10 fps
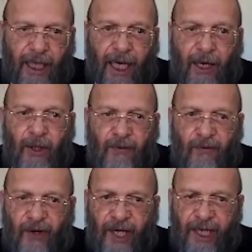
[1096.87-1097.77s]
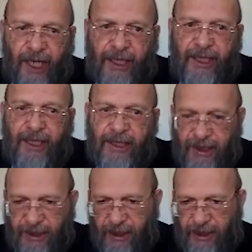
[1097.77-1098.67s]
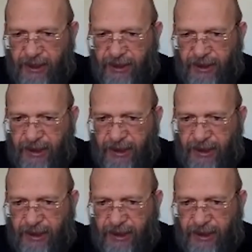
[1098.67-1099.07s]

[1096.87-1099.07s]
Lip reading: How to find the distance?